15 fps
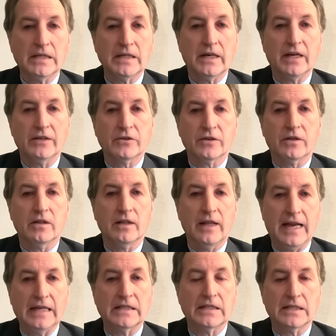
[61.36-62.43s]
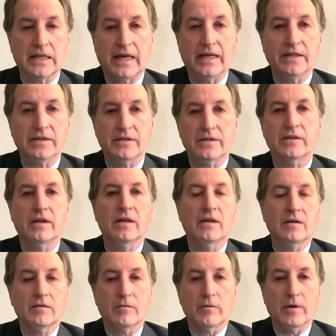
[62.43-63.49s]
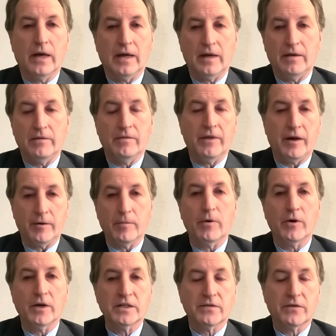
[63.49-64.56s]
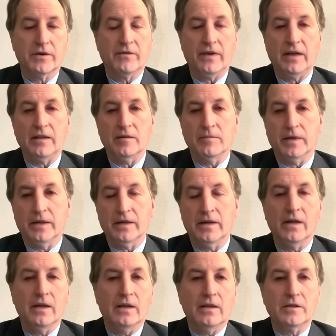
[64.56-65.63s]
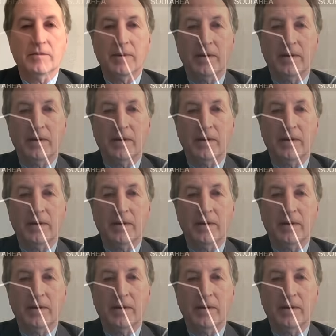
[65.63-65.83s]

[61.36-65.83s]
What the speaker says: to residential land sites that are poised for development,